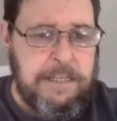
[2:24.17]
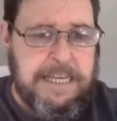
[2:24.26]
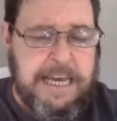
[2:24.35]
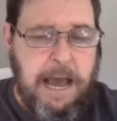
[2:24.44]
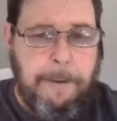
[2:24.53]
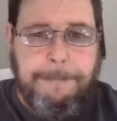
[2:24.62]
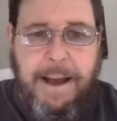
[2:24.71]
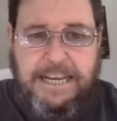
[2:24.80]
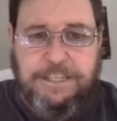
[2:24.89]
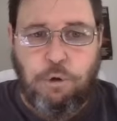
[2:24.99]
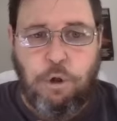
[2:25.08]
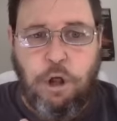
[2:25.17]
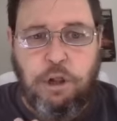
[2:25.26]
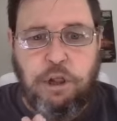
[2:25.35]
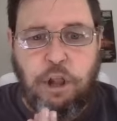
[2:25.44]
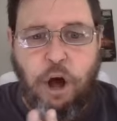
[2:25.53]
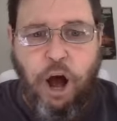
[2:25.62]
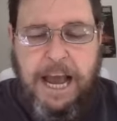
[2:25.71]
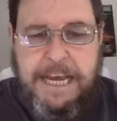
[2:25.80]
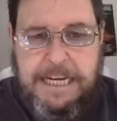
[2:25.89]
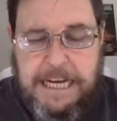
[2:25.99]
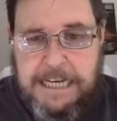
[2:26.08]
the battle
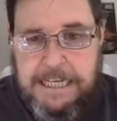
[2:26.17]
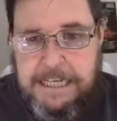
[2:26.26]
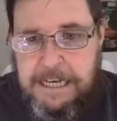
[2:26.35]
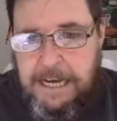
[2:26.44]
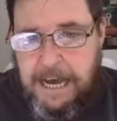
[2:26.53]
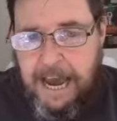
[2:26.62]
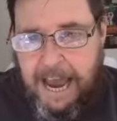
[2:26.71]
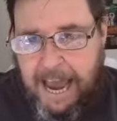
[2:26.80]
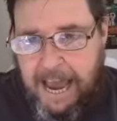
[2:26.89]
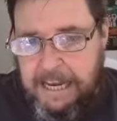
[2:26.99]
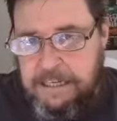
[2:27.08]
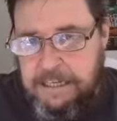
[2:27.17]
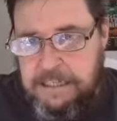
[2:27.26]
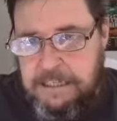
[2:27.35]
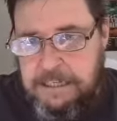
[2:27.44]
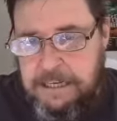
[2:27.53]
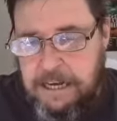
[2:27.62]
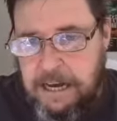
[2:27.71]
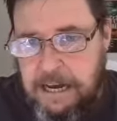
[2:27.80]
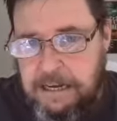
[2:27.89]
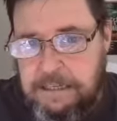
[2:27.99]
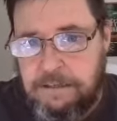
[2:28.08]
line. And
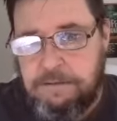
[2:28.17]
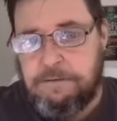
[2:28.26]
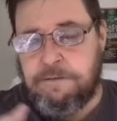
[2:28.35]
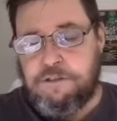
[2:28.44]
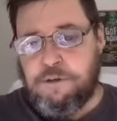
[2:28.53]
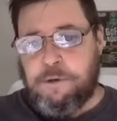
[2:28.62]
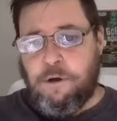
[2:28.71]
so we've got